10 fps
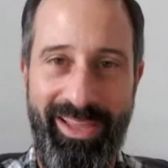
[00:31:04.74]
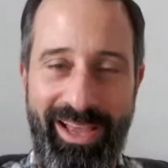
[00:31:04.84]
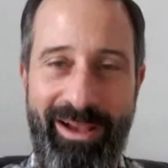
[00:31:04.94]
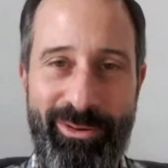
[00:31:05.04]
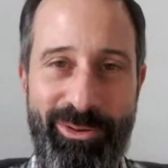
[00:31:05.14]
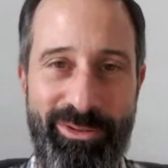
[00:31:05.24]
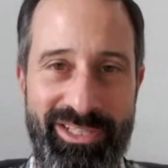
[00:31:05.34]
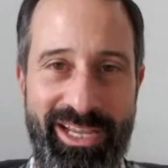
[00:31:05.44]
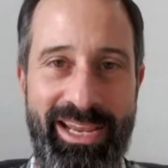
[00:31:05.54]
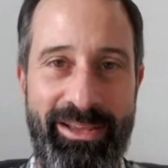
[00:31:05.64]
how cool is
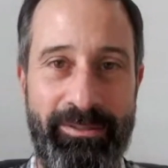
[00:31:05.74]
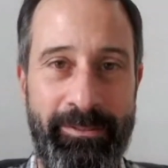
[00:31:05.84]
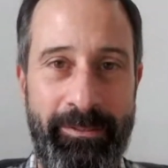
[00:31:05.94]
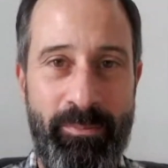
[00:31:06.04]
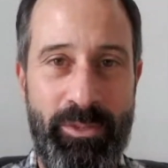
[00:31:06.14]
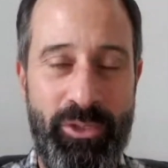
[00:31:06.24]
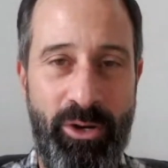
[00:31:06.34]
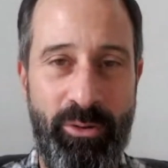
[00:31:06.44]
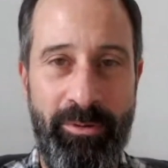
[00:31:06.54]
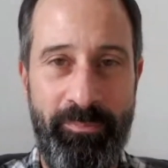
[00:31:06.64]
it here.
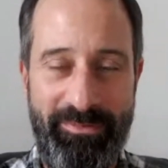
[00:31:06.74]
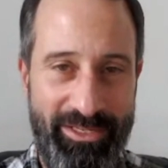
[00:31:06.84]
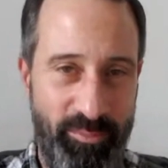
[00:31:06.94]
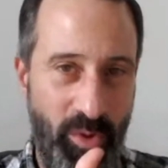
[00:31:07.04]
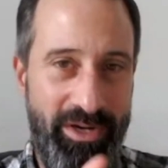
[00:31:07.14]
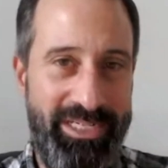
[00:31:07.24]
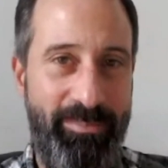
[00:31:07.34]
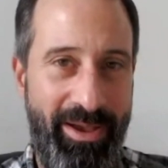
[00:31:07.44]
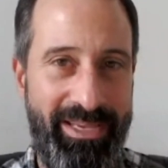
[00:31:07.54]
So one tip I can